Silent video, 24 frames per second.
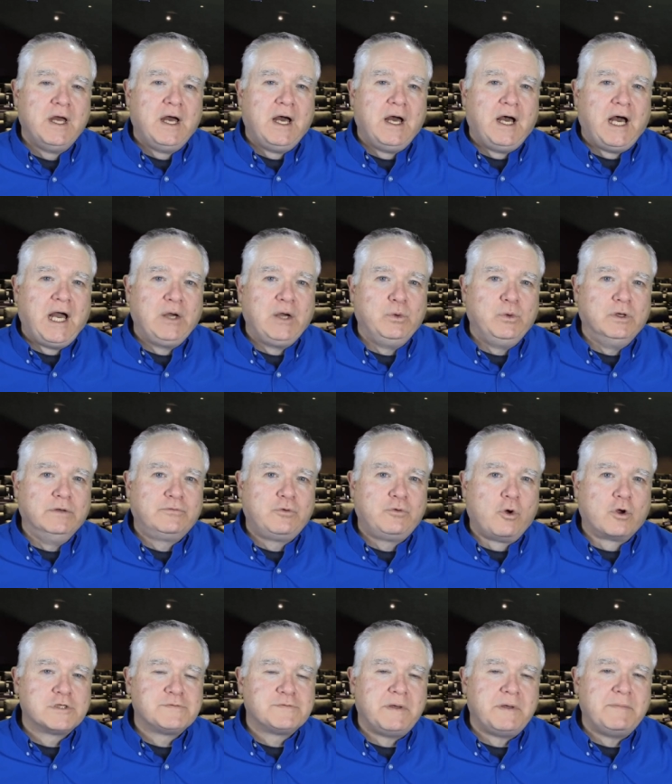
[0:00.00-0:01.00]
I will, of
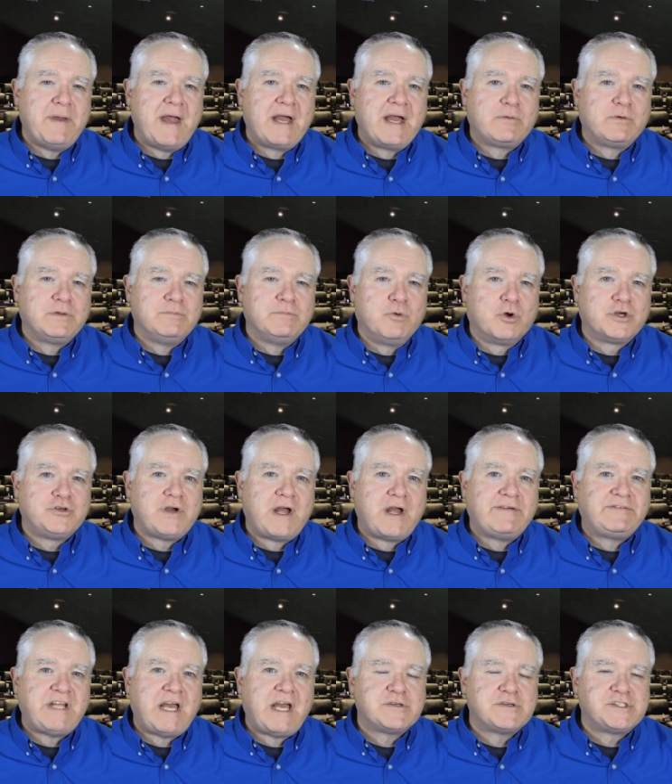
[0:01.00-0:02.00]
course, be back with more
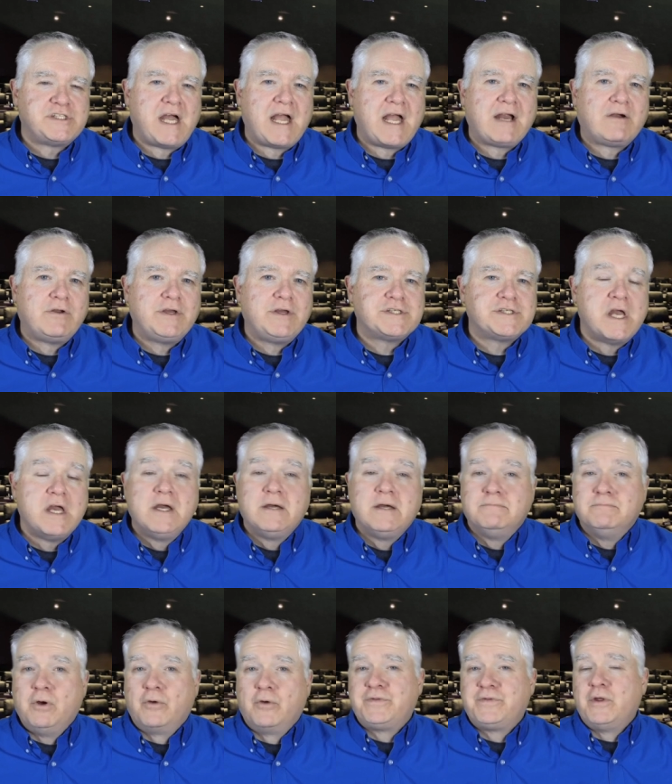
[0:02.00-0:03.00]
Drafthouse Diaries,
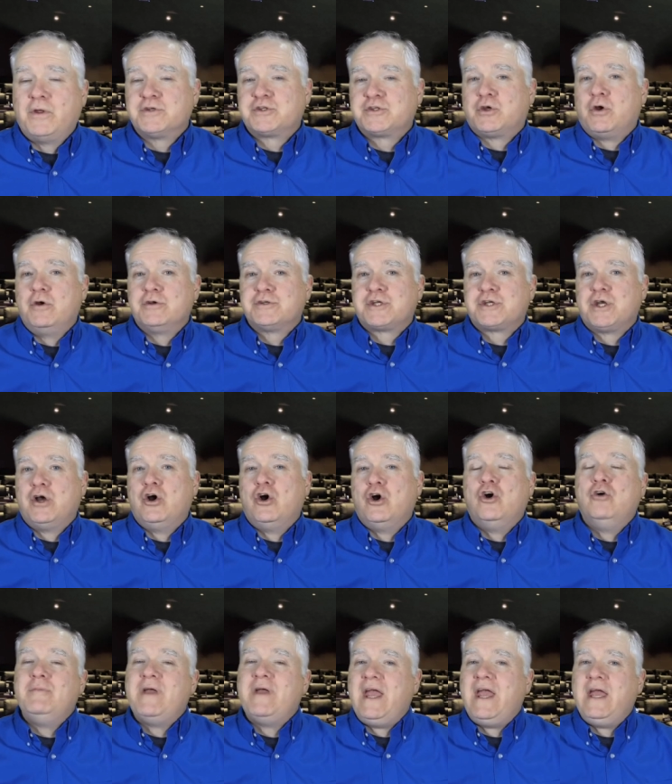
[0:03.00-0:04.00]
both those close to
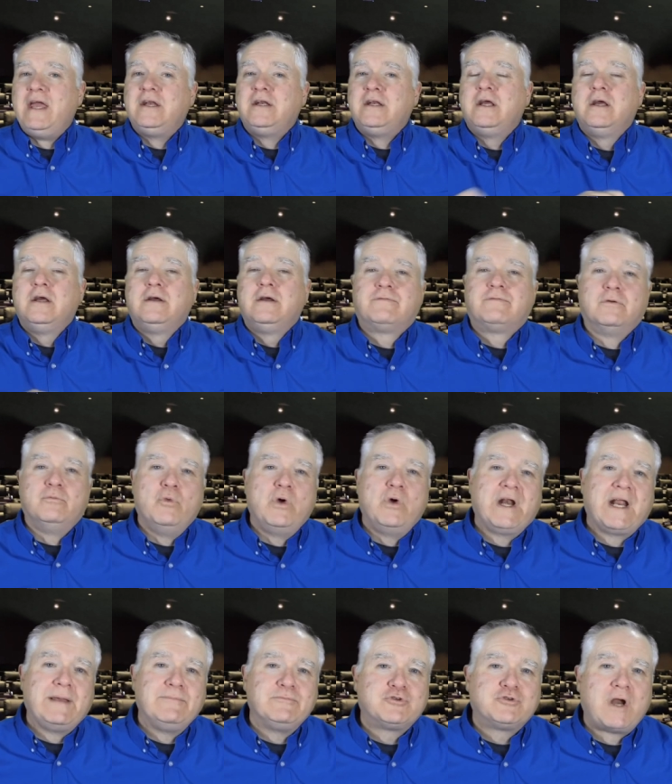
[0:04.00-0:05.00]
home and from
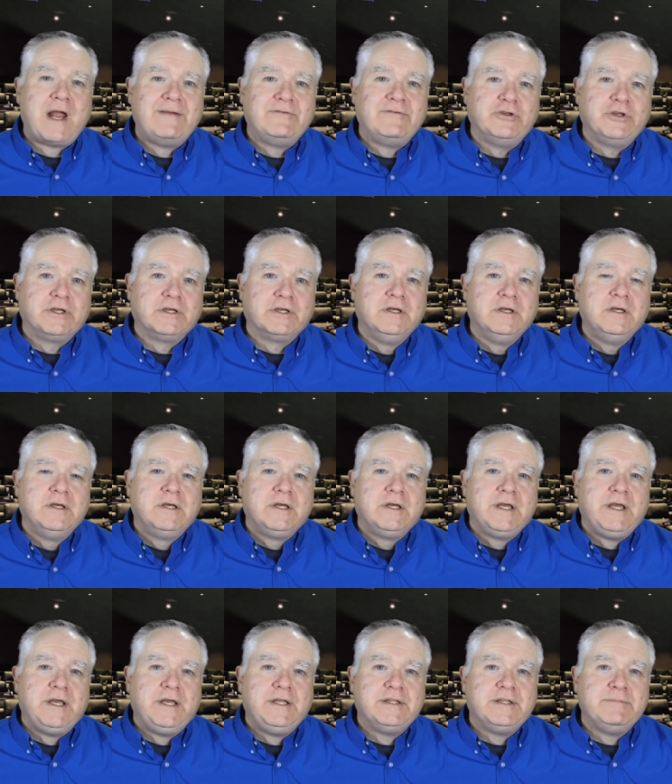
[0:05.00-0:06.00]
when I'm traveling.
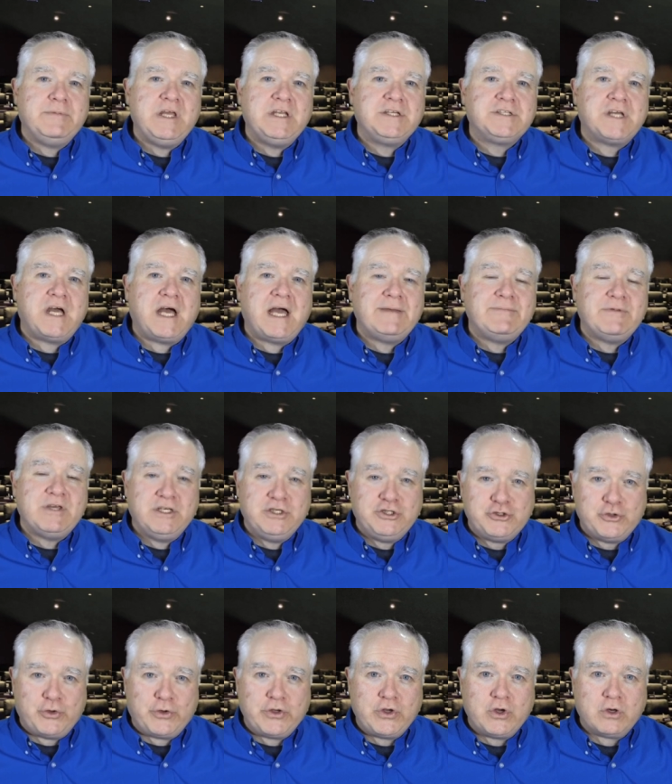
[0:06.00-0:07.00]
In the meantime,
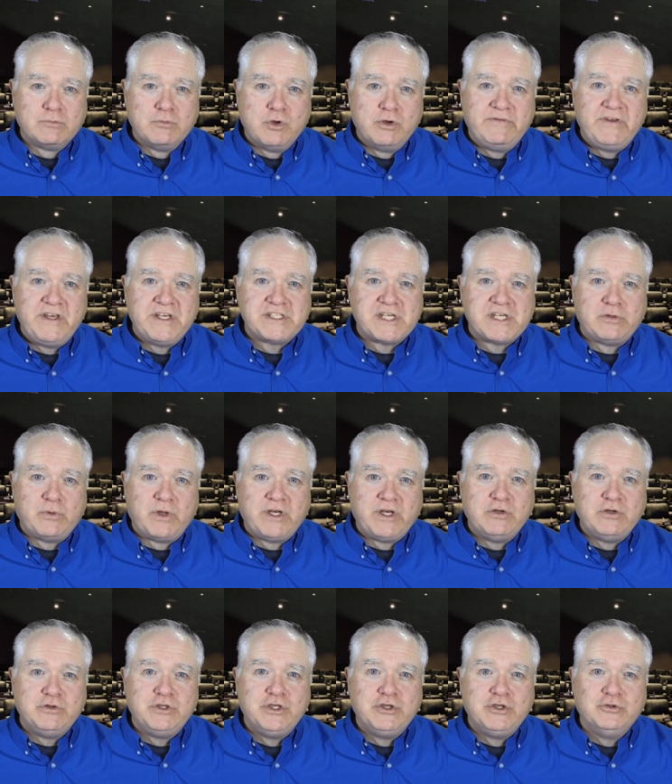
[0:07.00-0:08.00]
enjoy your movies, and when
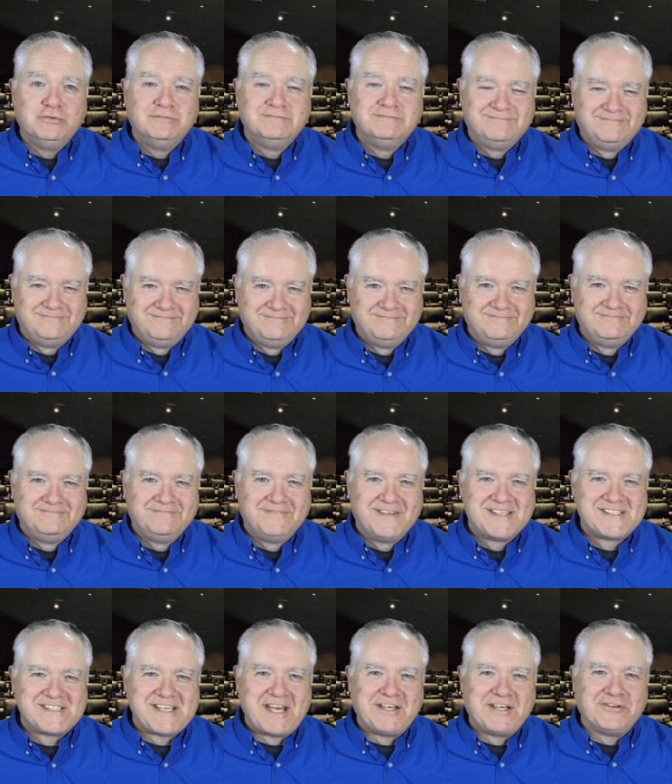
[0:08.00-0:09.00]
you do,
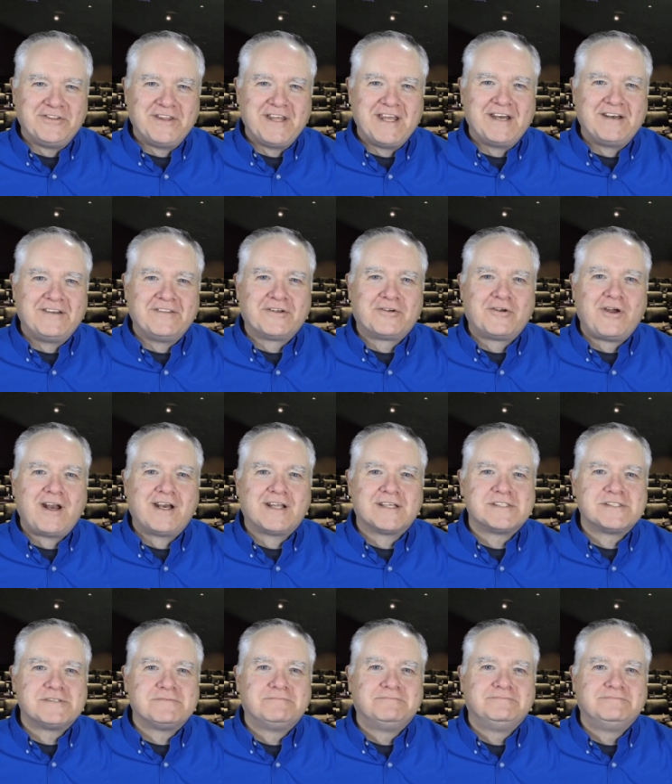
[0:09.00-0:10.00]
stay till the end of the credits.